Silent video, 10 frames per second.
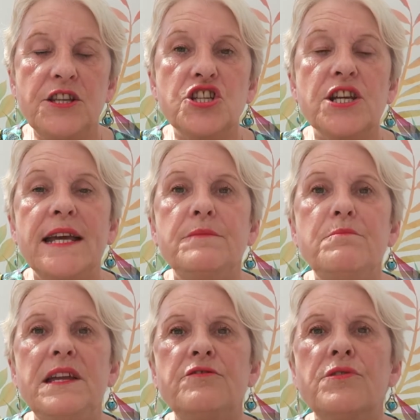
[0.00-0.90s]
shade
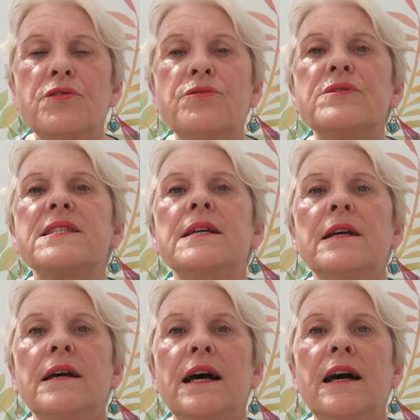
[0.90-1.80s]
minerals,
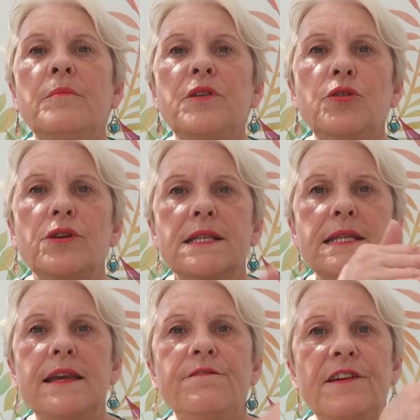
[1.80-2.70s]
you could
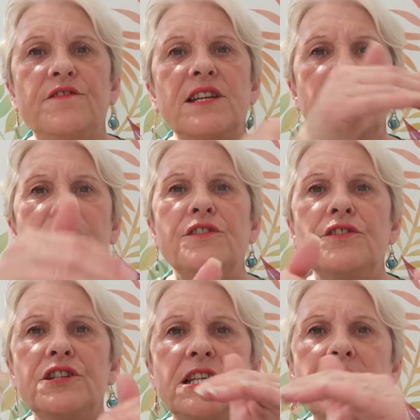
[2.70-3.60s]
see 15,
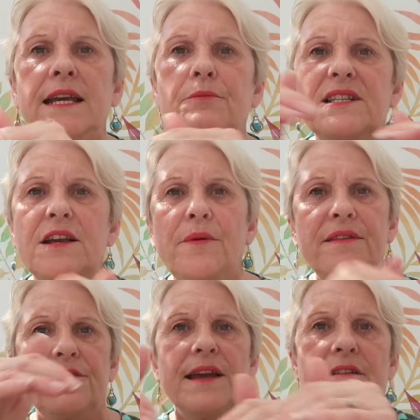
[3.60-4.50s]
30, it was
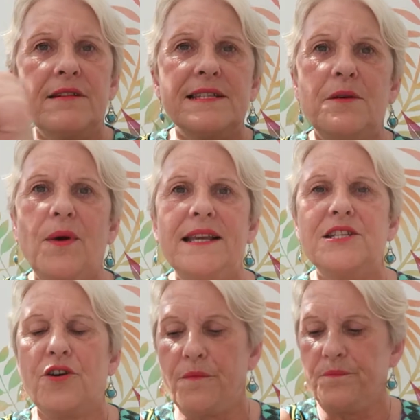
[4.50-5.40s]
going thicker as it
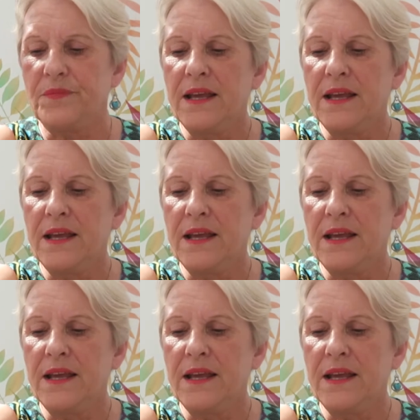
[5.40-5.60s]
went on.